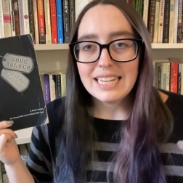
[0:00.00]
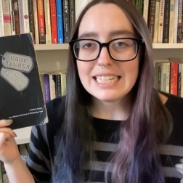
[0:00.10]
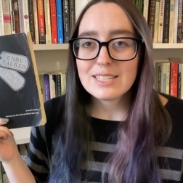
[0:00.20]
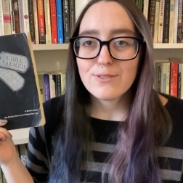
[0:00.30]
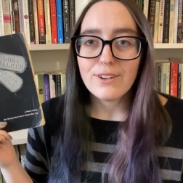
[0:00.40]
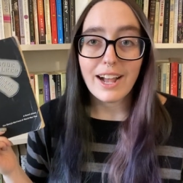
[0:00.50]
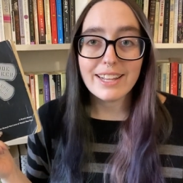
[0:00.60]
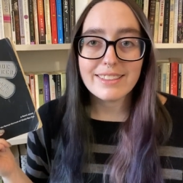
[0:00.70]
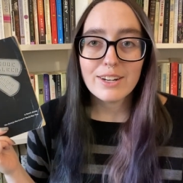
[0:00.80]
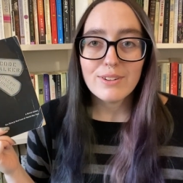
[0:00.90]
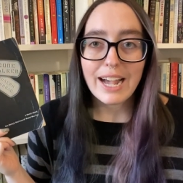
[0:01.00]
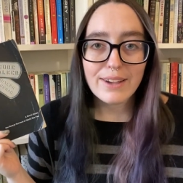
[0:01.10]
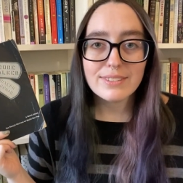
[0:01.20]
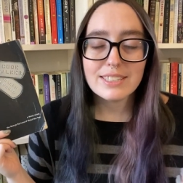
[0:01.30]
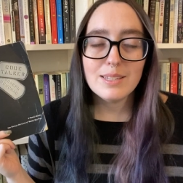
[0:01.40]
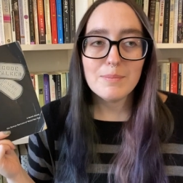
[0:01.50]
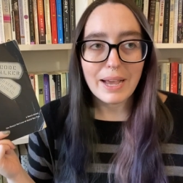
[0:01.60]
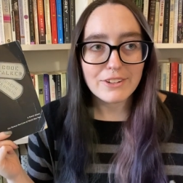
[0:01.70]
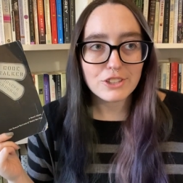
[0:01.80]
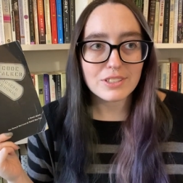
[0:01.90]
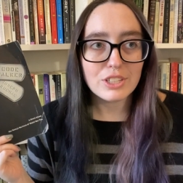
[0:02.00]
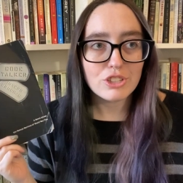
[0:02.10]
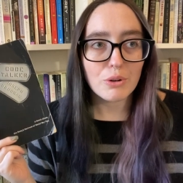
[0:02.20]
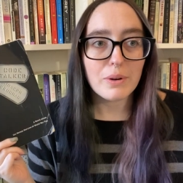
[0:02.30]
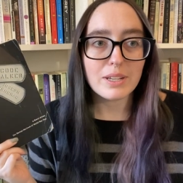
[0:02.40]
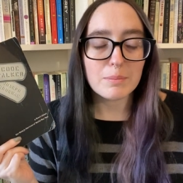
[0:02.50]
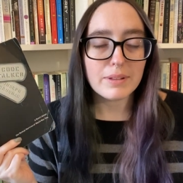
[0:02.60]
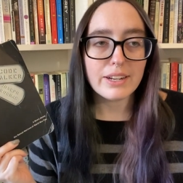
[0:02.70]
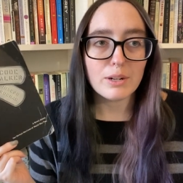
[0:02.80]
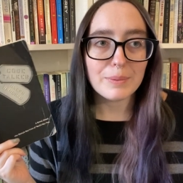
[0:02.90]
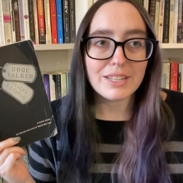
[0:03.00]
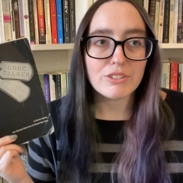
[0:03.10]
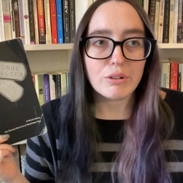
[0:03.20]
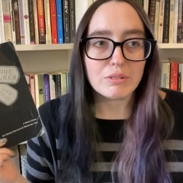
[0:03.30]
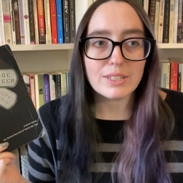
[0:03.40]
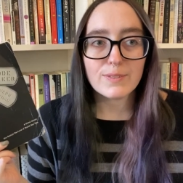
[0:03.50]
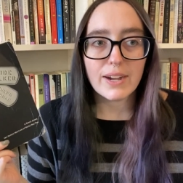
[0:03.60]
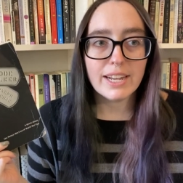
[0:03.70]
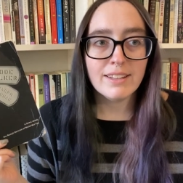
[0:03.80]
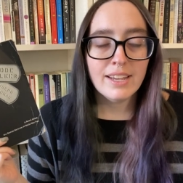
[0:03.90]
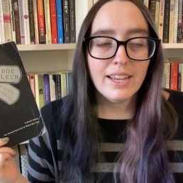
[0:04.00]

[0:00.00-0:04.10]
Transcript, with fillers: It's fine. They don't have to keep magically showing up later being totally fine